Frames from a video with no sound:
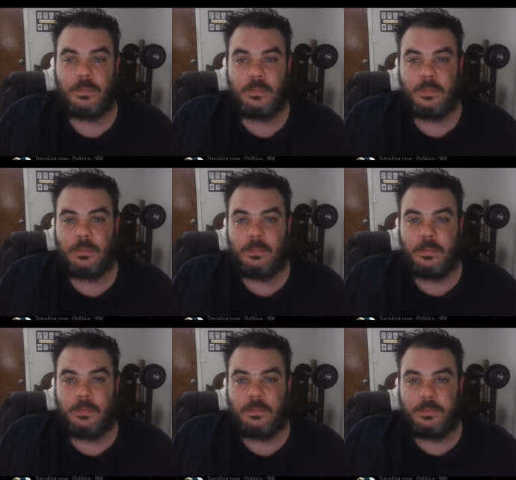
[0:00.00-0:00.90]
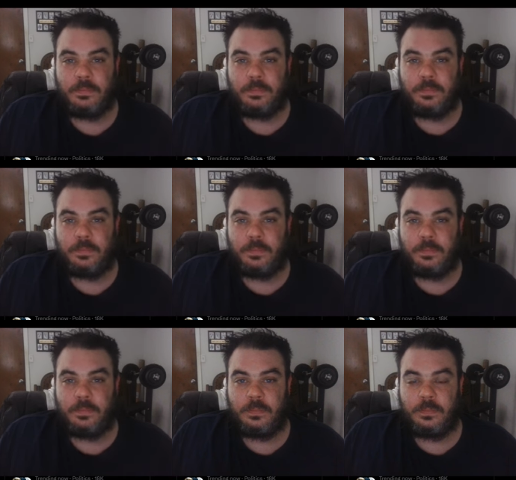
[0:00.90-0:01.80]

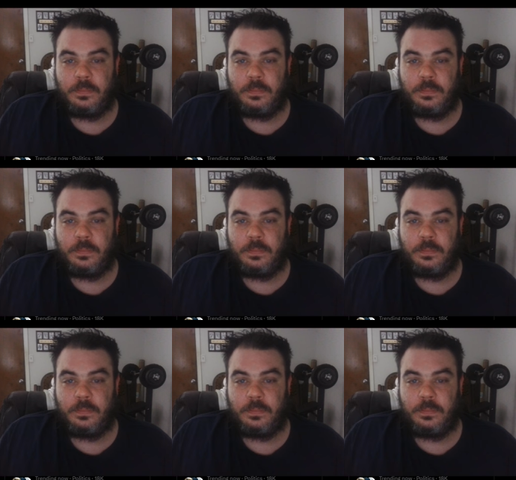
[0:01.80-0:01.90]
(no one is talking)